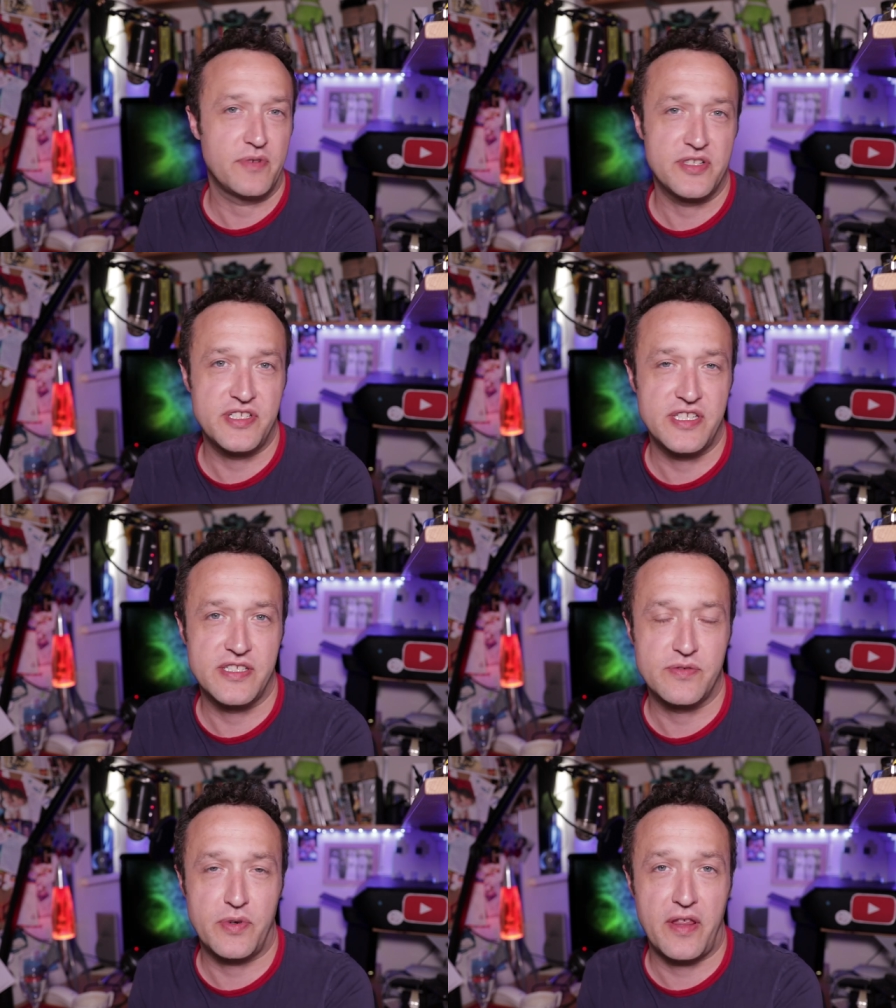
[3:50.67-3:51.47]
which
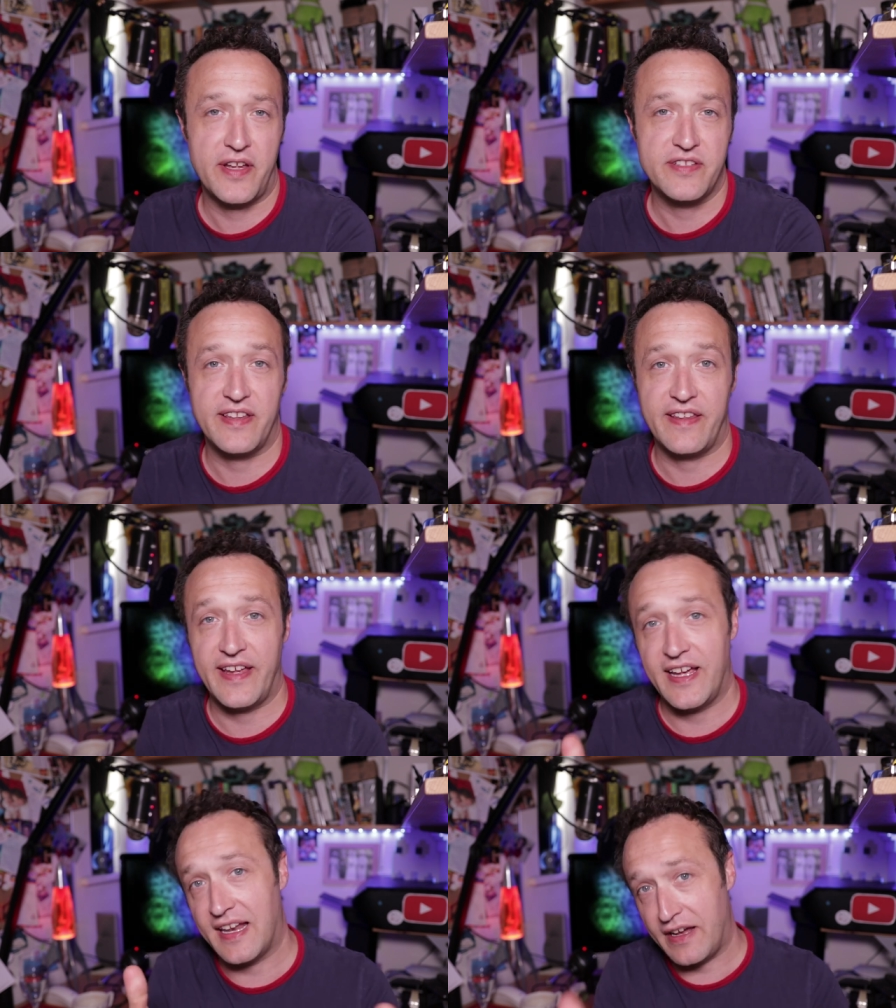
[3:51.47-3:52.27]
is one of the things that
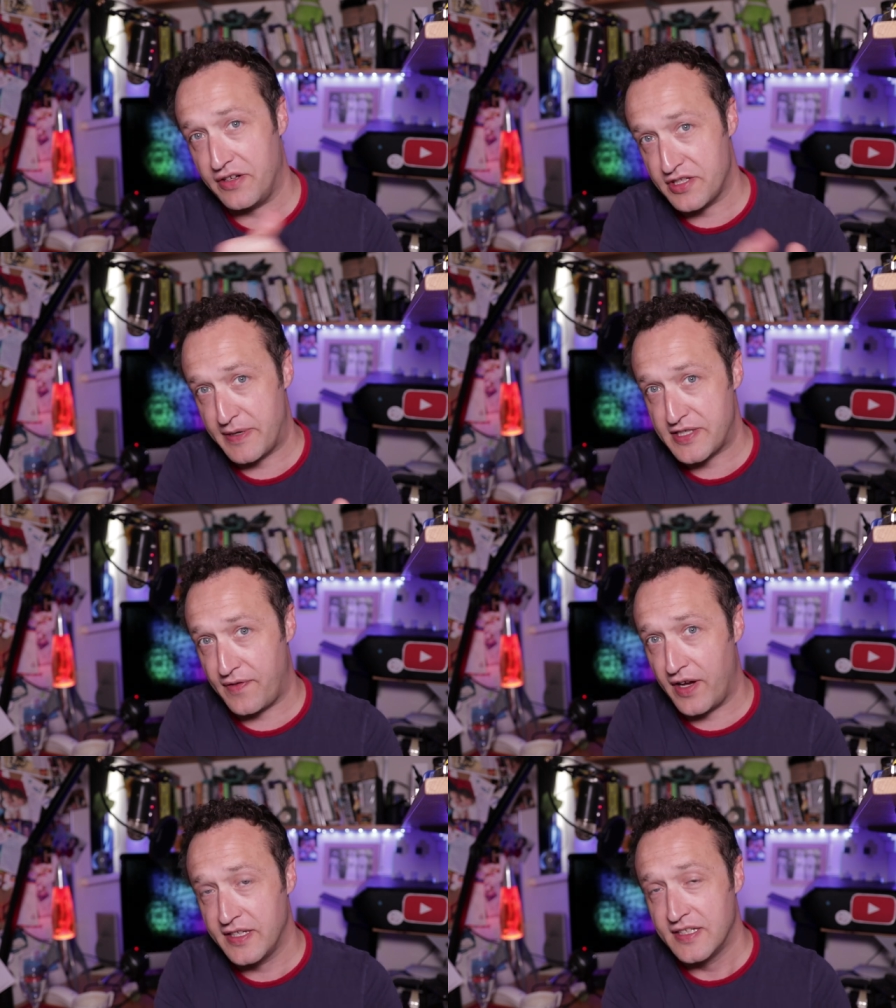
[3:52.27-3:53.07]
they allow you to
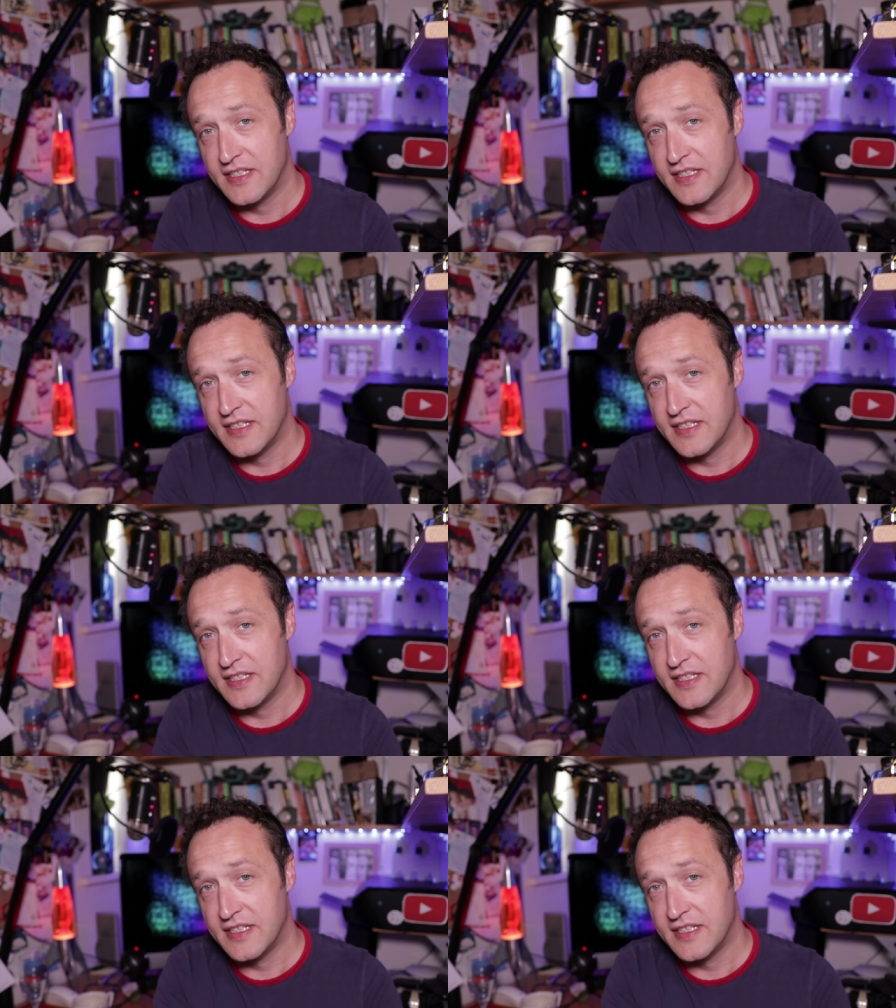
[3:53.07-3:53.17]
specify.